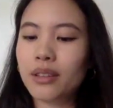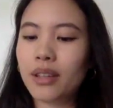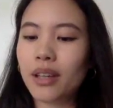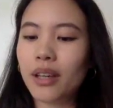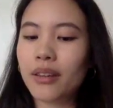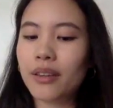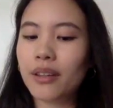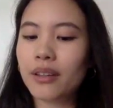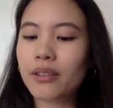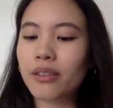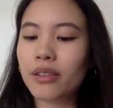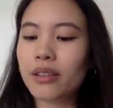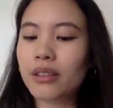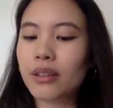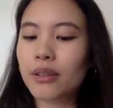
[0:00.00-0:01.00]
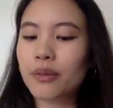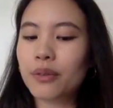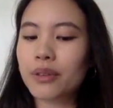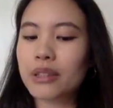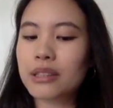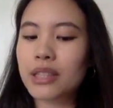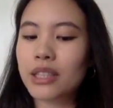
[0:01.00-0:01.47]
I think not
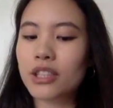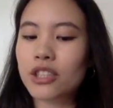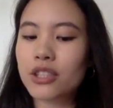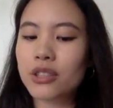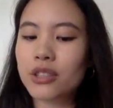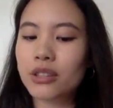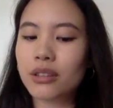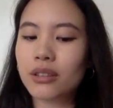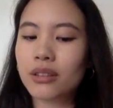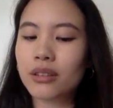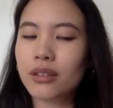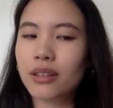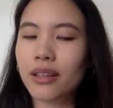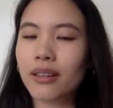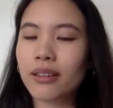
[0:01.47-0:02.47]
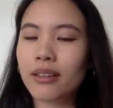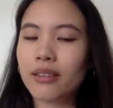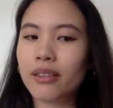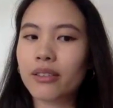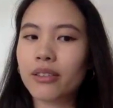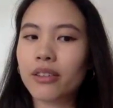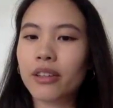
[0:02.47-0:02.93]
enough attention
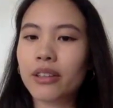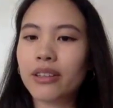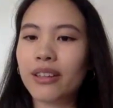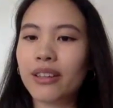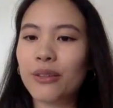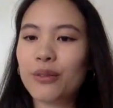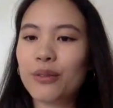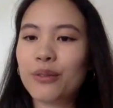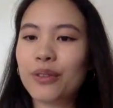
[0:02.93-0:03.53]
is